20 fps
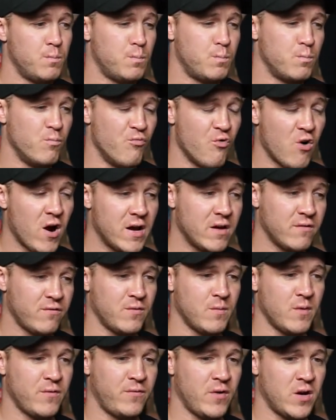Write it
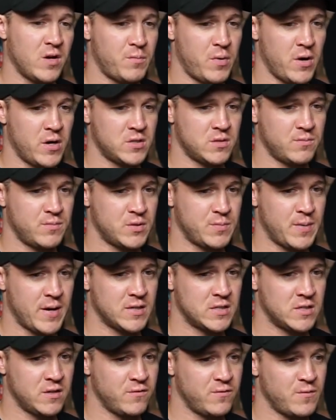from a third person
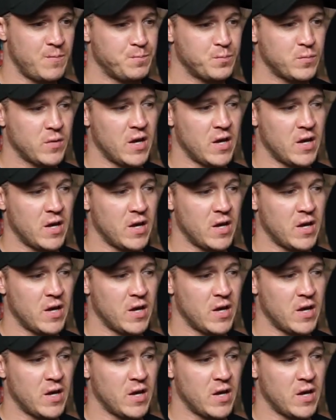perspective.